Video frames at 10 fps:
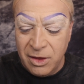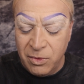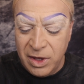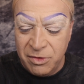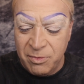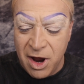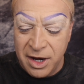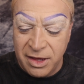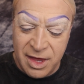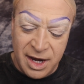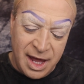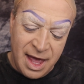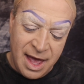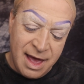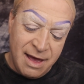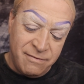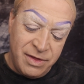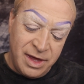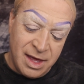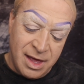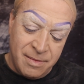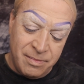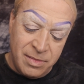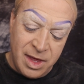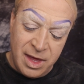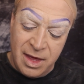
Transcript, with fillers: Louise products that I have, the um,